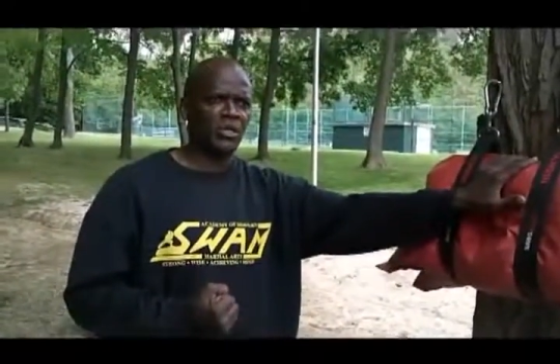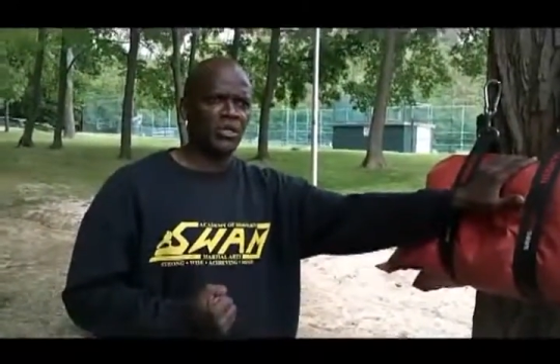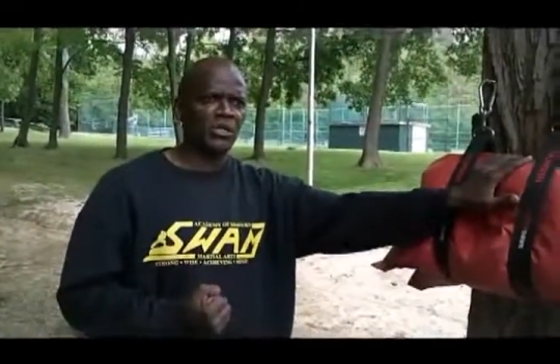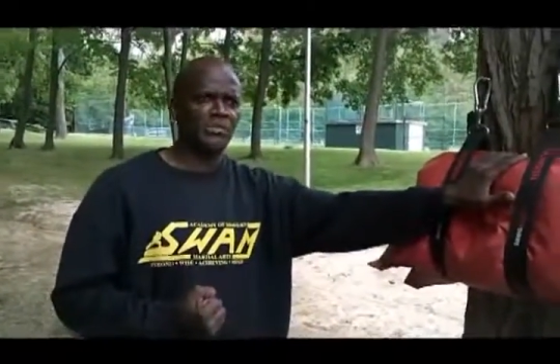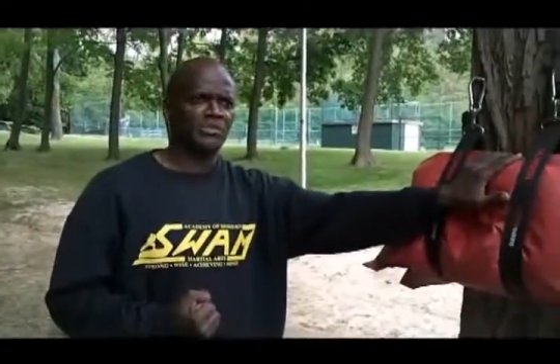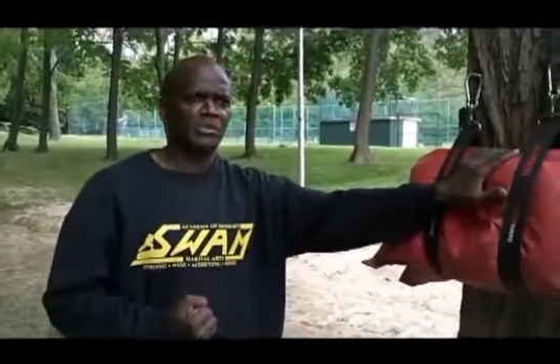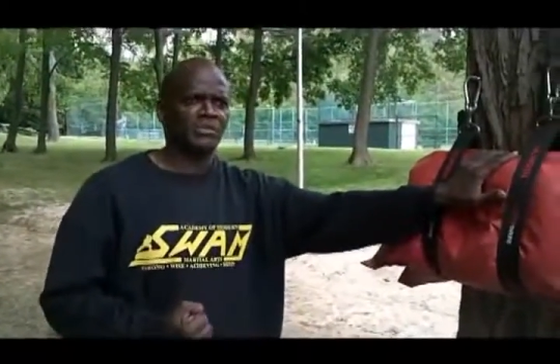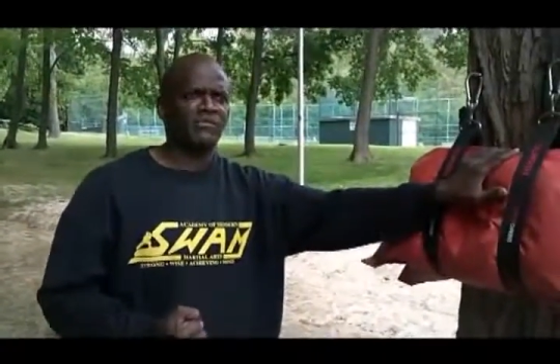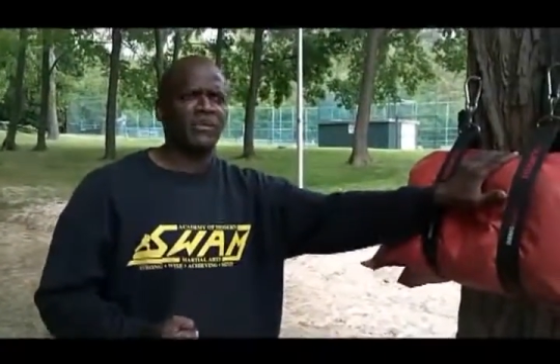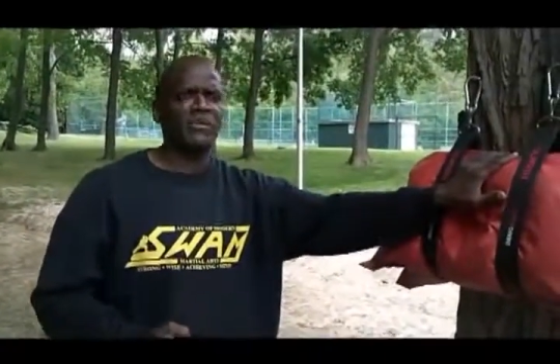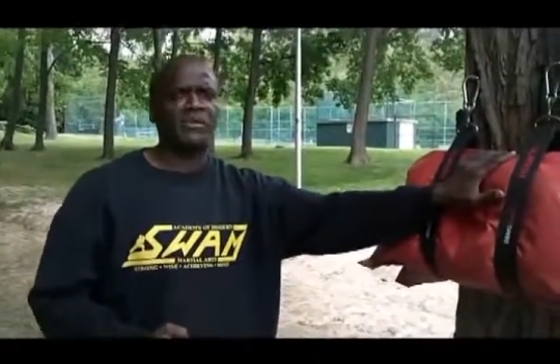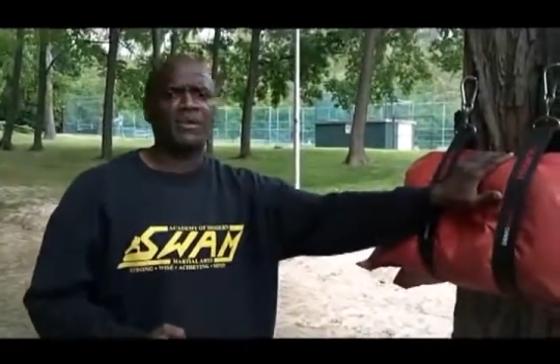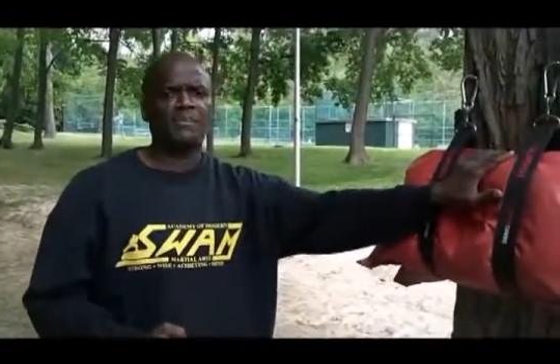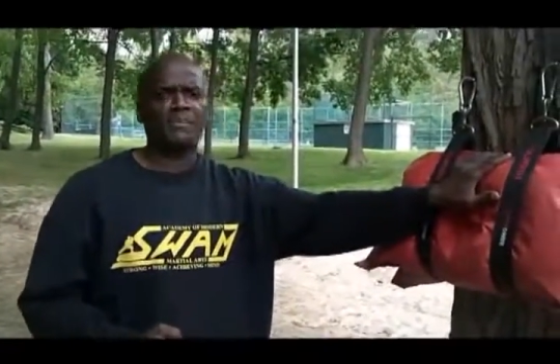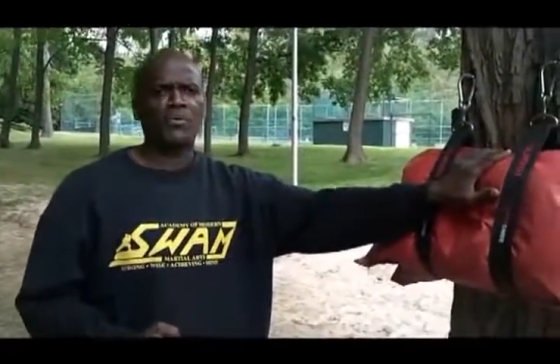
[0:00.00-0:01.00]
your limbs is
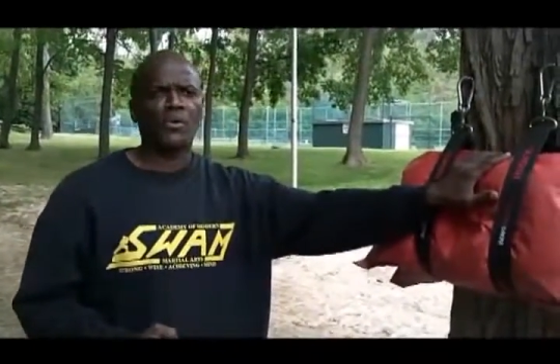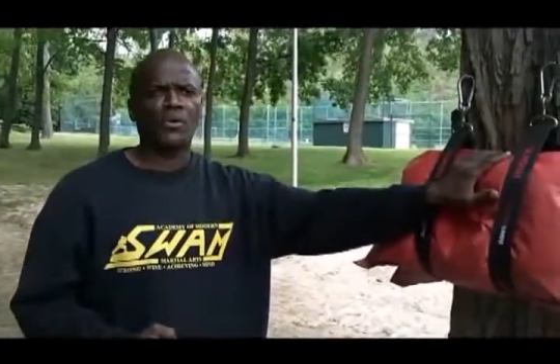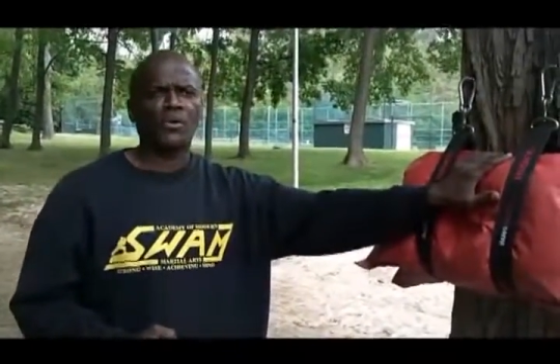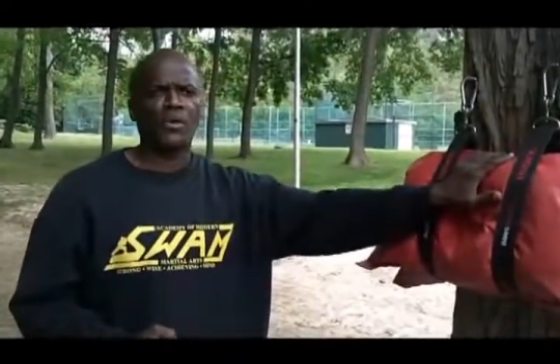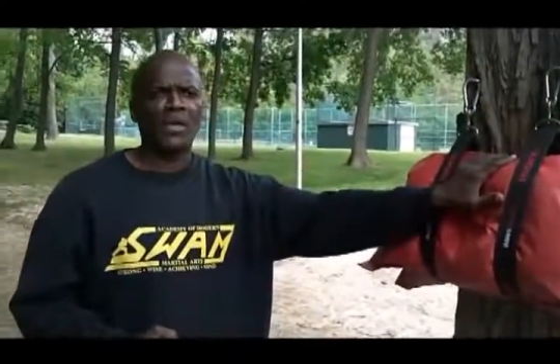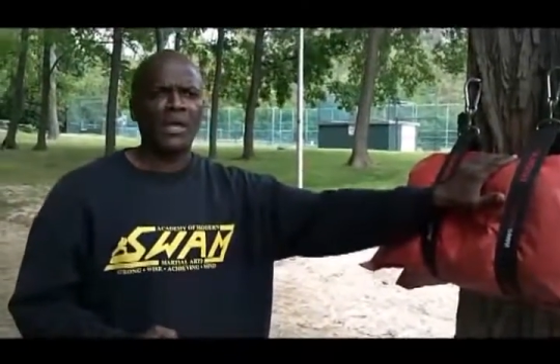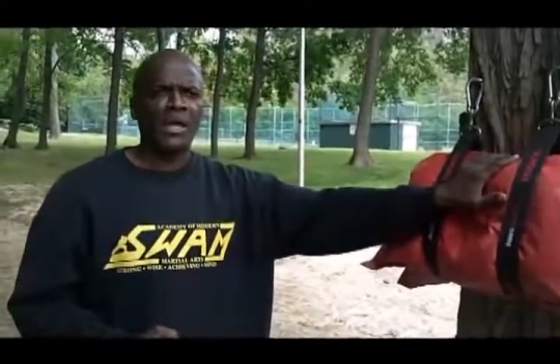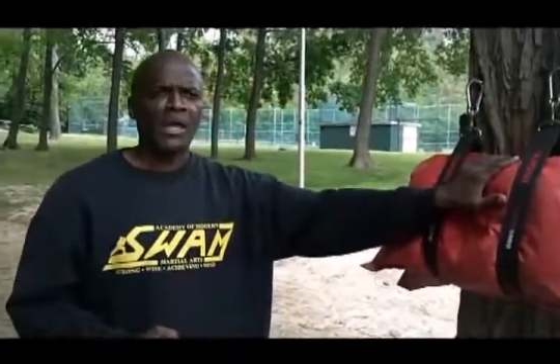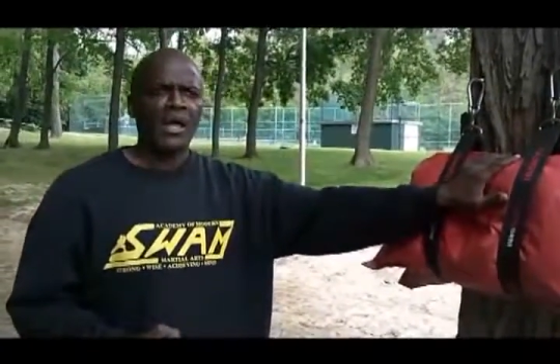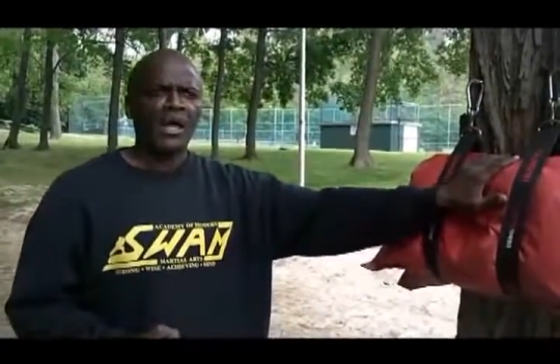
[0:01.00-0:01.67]
very important.